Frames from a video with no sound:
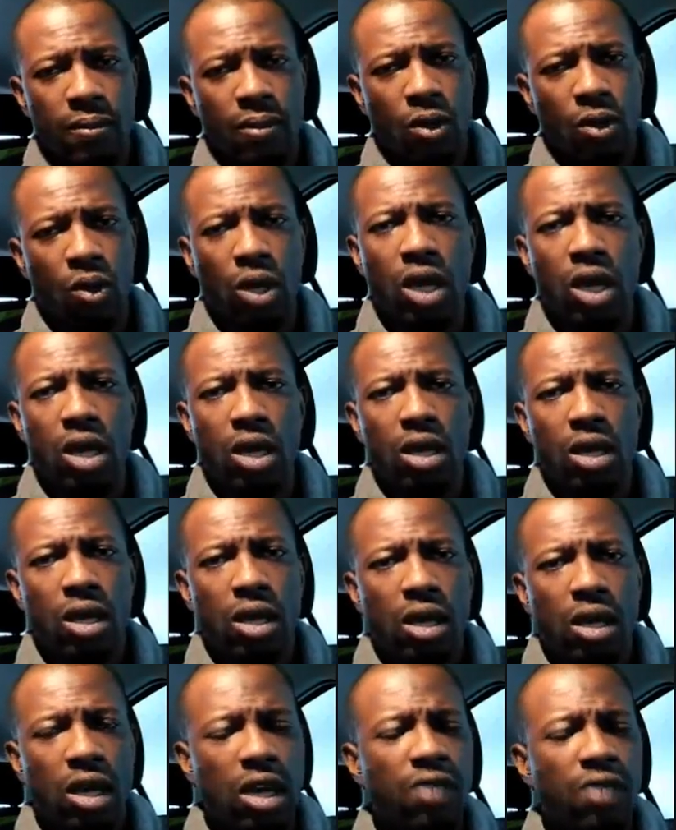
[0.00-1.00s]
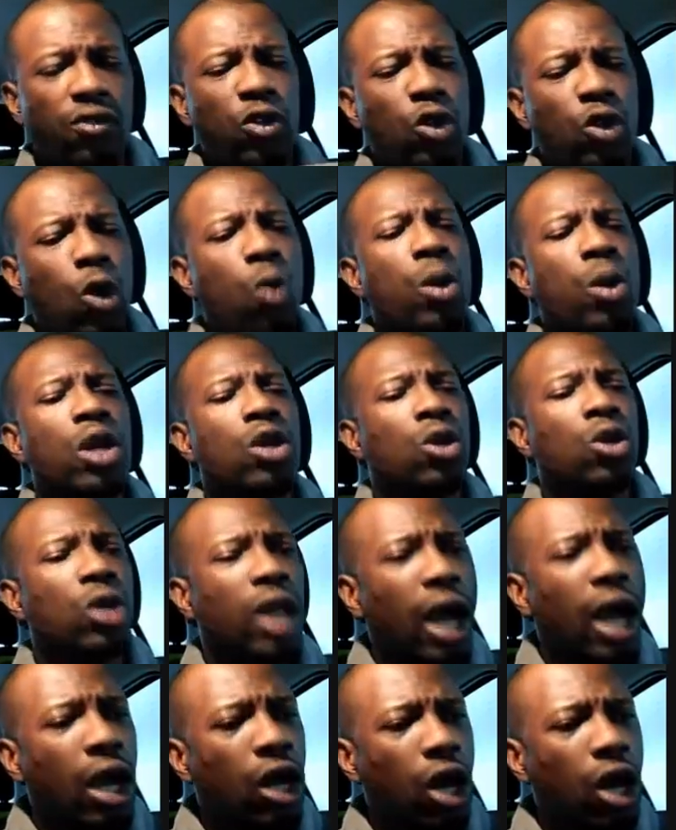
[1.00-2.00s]
Okay, even though we know that
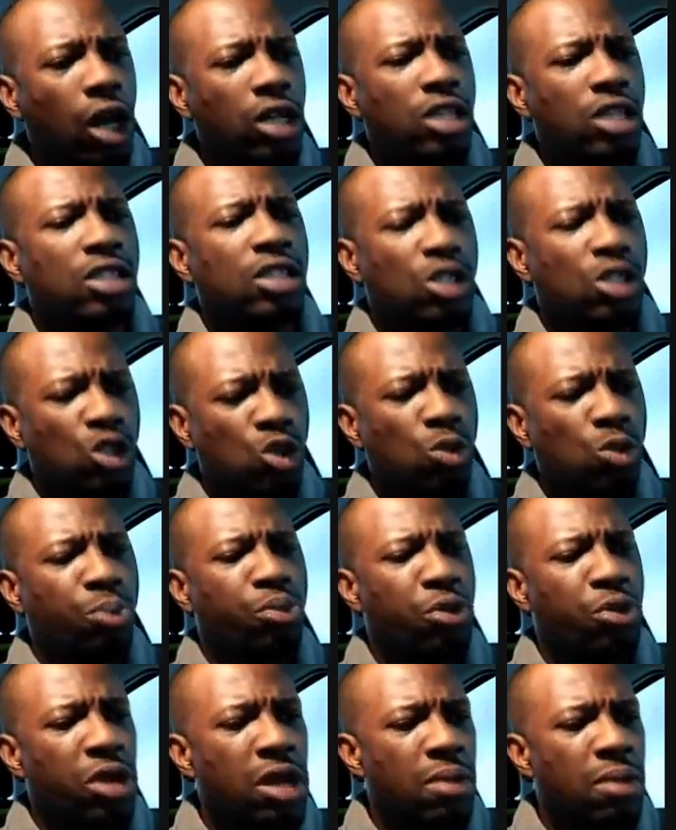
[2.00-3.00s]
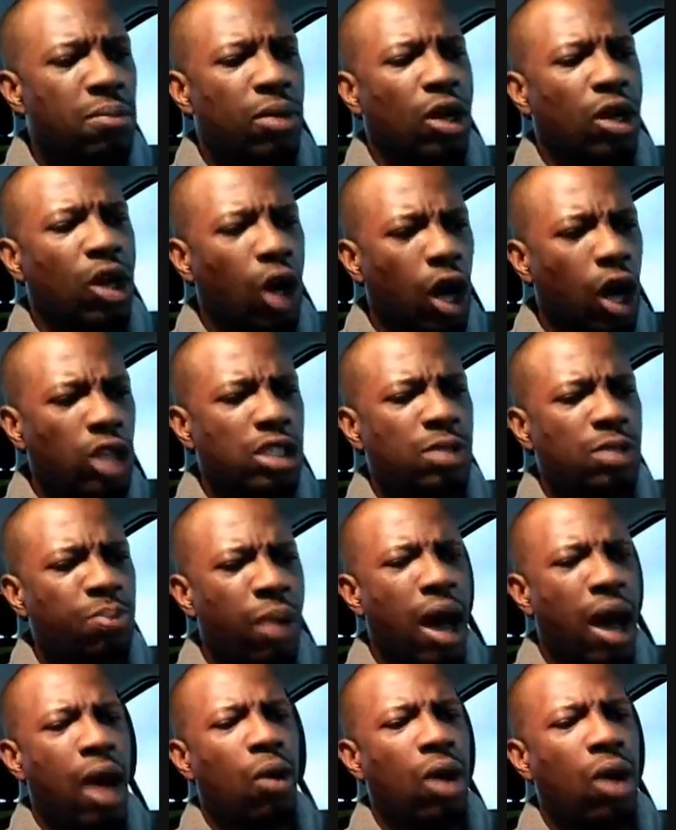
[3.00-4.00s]
God is the supreme, God's
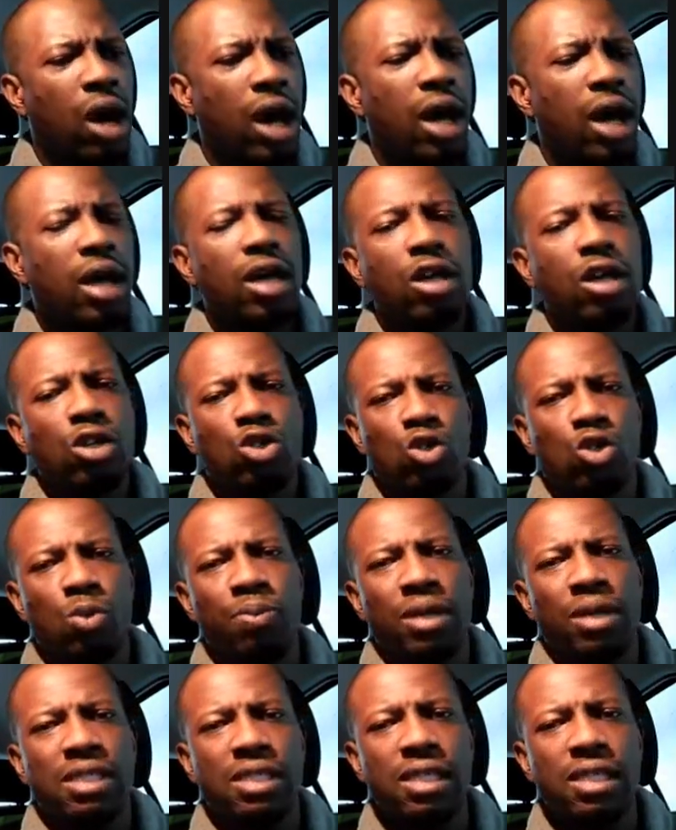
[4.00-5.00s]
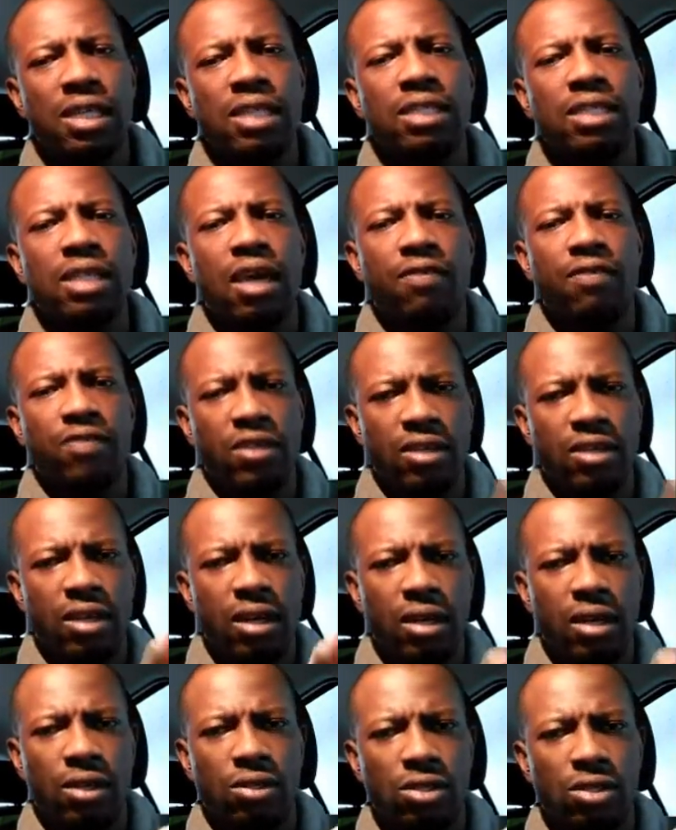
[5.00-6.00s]
power supersedes everything
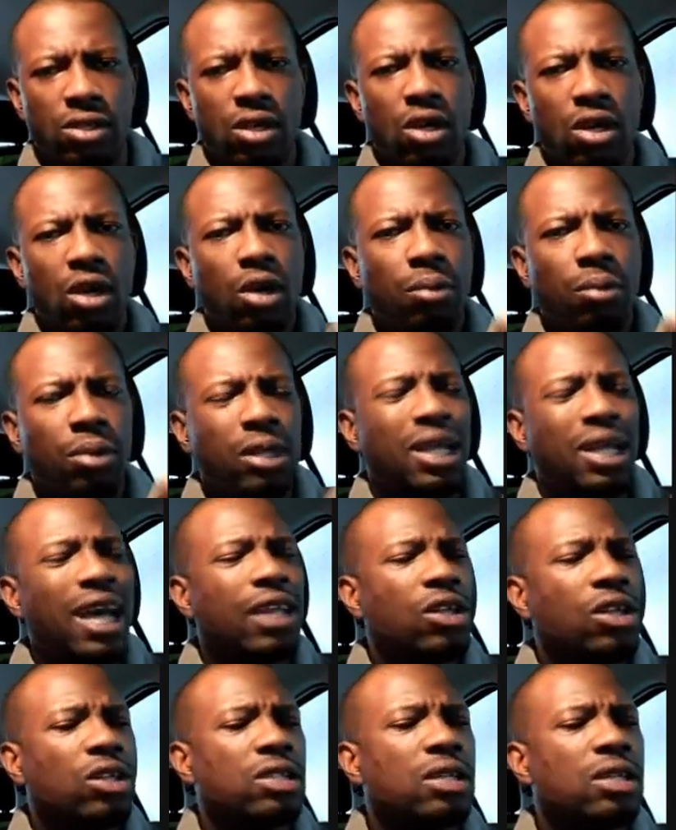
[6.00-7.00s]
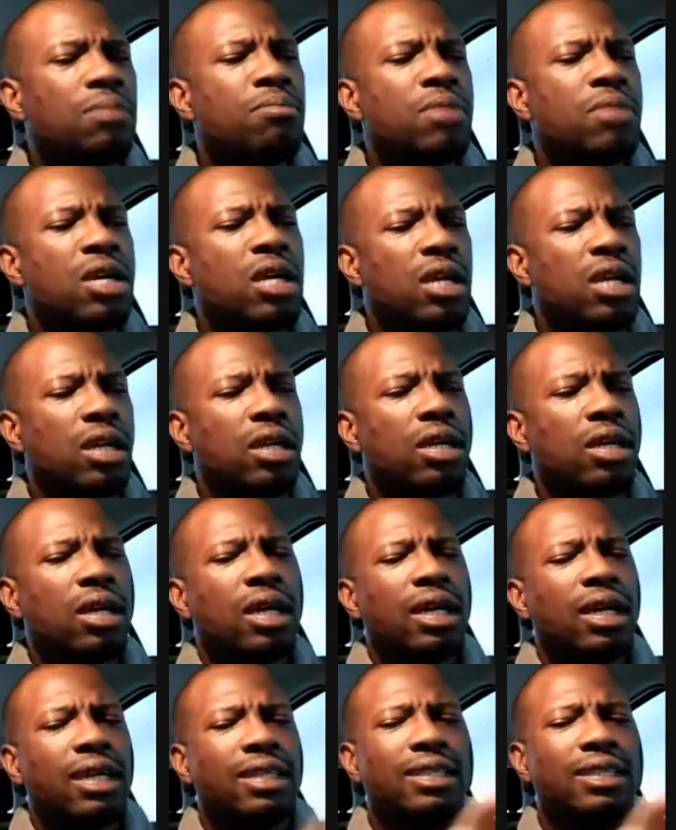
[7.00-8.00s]
else. But that doesn't mean
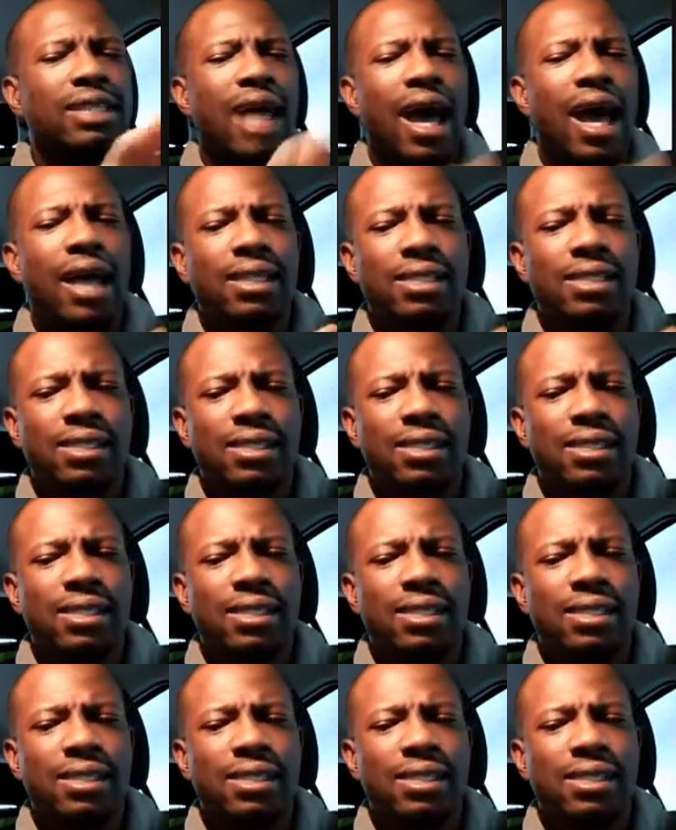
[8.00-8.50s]
that